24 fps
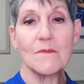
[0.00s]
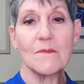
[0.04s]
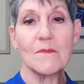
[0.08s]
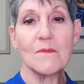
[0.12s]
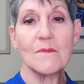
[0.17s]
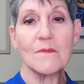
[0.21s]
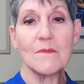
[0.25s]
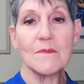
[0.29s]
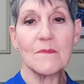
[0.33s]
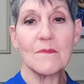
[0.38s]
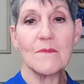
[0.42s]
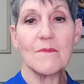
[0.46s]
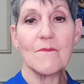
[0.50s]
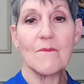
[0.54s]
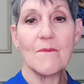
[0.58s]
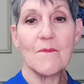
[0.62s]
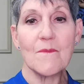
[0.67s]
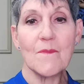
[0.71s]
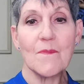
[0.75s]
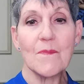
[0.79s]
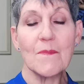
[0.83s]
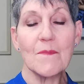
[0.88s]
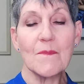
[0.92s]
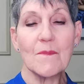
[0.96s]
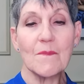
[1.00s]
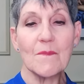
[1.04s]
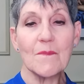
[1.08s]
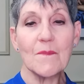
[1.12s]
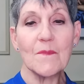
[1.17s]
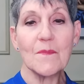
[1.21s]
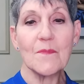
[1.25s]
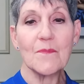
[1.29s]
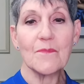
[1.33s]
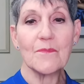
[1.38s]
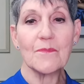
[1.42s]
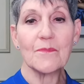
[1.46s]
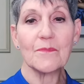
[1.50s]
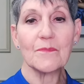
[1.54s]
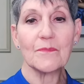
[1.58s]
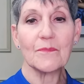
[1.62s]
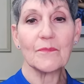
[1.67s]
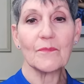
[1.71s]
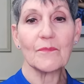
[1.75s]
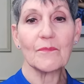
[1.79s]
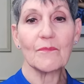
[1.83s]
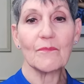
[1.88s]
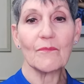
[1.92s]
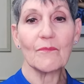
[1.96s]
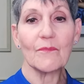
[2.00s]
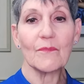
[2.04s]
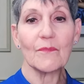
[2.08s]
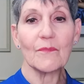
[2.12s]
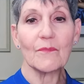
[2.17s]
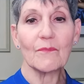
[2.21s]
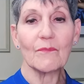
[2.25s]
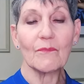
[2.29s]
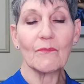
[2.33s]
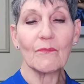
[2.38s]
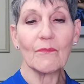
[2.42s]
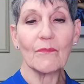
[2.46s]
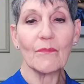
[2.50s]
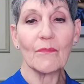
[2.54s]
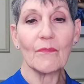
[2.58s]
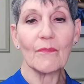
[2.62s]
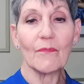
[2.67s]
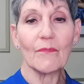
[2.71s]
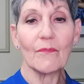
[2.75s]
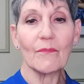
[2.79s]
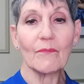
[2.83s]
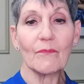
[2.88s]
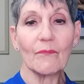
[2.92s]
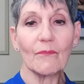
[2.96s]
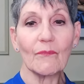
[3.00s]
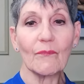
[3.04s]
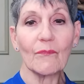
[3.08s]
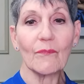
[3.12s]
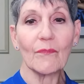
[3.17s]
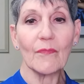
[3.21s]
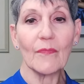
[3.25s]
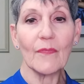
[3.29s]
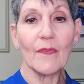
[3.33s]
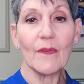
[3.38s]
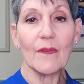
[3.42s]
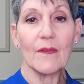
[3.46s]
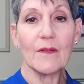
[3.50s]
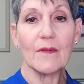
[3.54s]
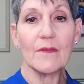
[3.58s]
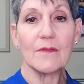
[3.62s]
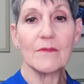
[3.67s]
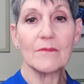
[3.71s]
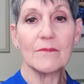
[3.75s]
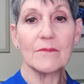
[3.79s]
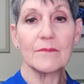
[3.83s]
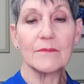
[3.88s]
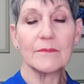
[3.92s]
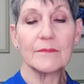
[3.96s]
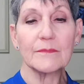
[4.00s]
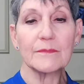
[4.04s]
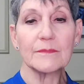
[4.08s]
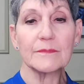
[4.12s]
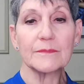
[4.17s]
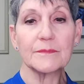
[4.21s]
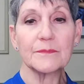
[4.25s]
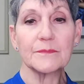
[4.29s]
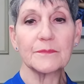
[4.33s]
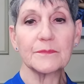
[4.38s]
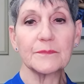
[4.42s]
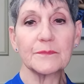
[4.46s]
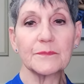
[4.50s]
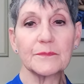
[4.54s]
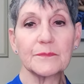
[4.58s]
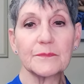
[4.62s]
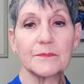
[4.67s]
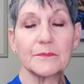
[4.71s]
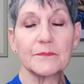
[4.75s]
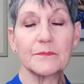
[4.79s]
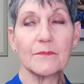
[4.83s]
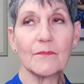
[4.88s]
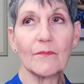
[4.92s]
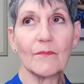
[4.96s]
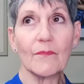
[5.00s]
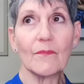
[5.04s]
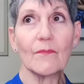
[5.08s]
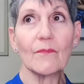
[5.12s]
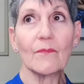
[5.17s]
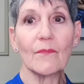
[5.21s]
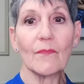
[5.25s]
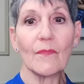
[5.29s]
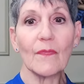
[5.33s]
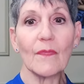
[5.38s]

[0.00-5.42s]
[no speech]